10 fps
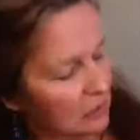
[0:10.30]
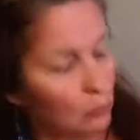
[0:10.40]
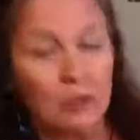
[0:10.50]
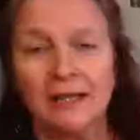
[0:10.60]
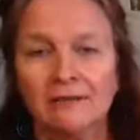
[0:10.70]

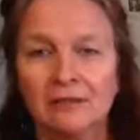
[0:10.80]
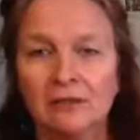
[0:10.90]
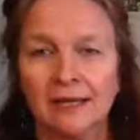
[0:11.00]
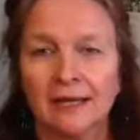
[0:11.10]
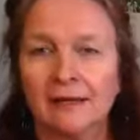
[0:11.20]
we're going to have a
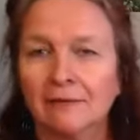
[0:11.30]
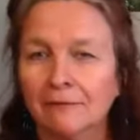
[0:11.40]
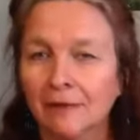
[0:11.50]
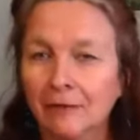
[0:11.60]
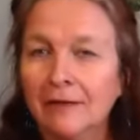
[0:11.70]
look at a
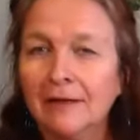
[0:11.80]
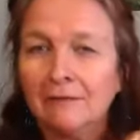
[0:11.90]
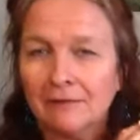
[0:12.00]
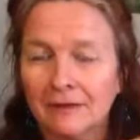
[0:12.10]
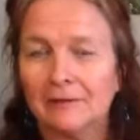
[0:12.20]

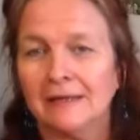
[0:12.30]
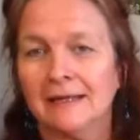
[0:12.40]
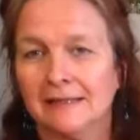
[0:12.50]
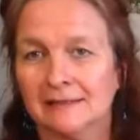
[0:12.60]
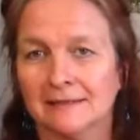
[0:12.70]
very
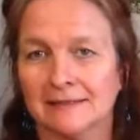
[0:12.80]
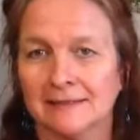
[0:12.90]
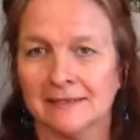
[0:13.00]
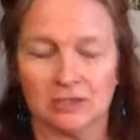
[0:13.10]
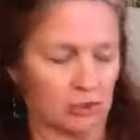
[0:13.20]

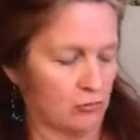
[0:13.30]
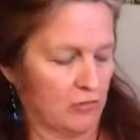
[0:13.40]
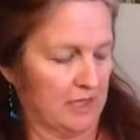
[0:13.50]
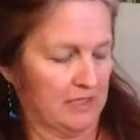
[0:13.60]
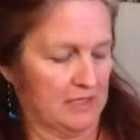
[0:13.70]
interesting
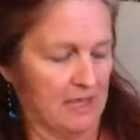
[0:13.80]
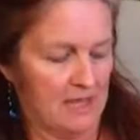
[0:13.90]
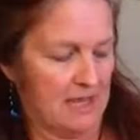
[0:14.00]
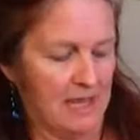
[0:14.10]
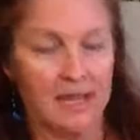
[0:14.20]
joint
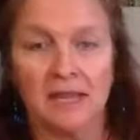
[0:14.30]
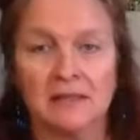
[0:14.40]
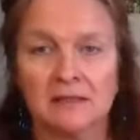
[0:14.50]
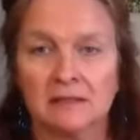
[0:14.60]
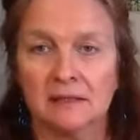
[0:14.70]

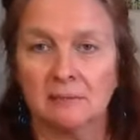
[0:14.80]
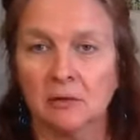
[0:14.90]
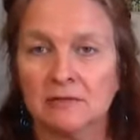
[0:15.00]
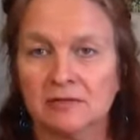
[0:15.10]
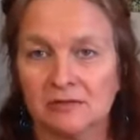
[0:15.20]
and
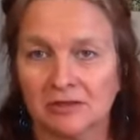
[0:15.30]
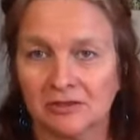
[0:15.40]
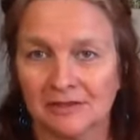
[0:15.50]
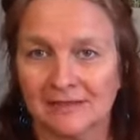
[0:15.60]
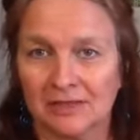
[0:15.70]
bone
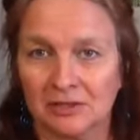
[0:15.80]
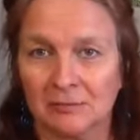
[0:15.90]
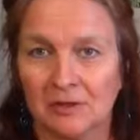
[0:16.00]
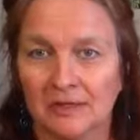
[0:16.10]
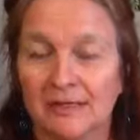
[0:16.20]
structure inside your
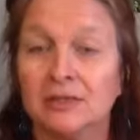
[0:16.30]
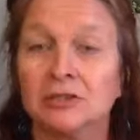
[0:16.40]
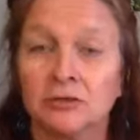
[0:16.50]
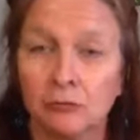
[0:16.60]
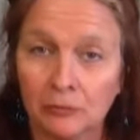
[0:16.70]
body, the
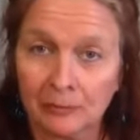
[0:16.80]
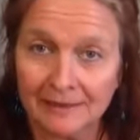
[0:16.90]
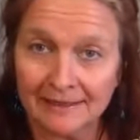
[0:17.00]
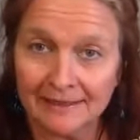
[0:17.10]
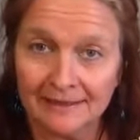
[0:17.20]
shoulder
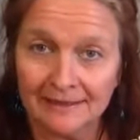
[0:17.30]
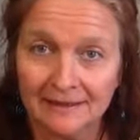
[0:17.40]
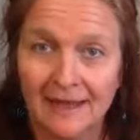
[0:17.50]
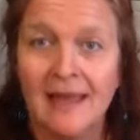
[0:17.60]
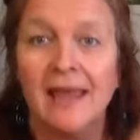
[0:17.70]
blade
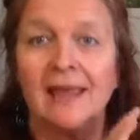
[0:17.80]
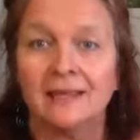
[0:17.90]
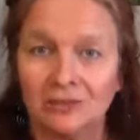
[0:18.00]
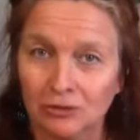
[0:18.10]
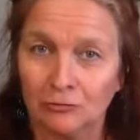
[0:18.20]
and
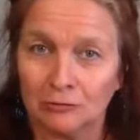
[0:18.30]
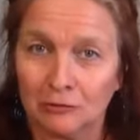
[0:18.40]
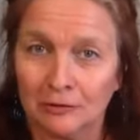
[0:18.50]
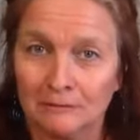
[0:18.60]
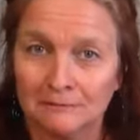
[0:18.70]
the
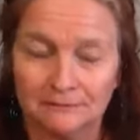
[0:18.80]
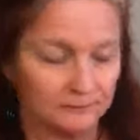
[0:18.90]
shoulder.